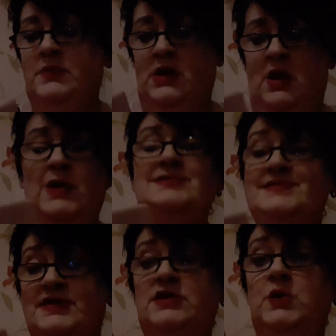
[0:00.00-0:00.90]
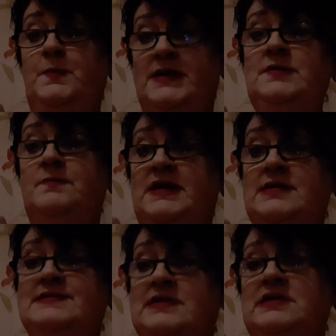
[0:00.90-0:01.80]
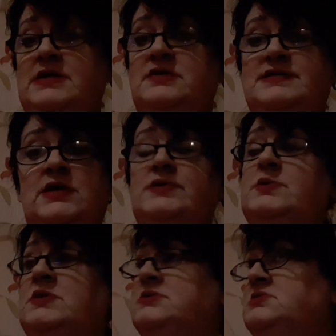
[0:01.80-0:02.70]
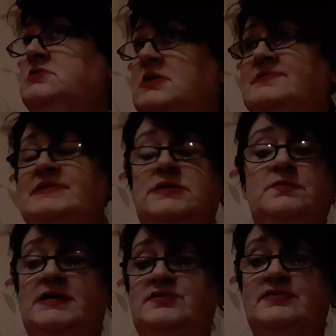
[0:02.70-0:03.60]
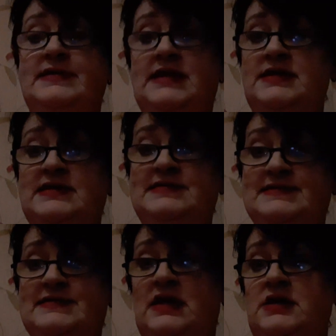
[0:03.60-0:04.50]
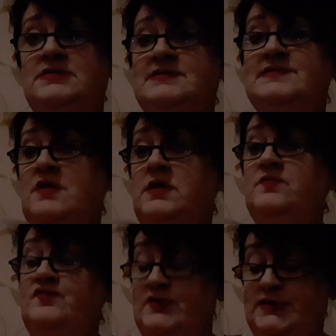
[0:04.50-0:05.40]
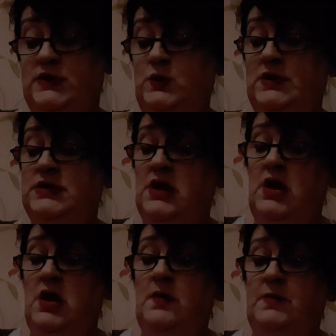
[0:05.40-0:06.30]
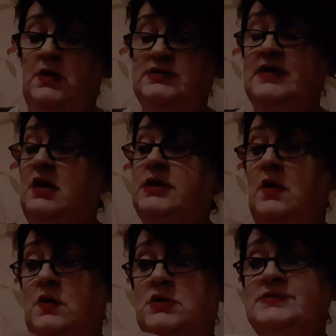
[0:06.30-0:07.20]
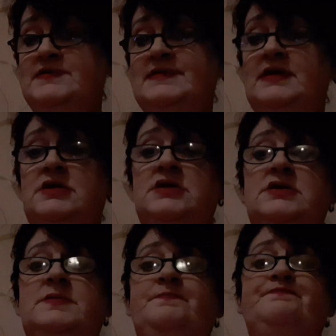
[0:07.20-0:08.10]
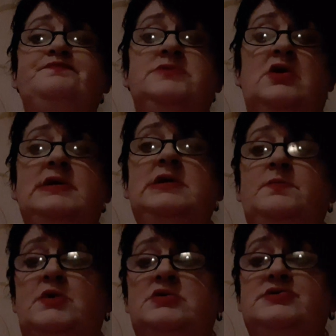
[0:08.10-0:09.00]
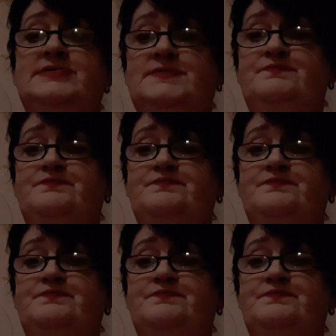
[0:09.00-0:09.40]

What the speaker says: I wanted a new bin, basically. The other one has seen better days, and it's time for a new one. But I ordered the toilet brush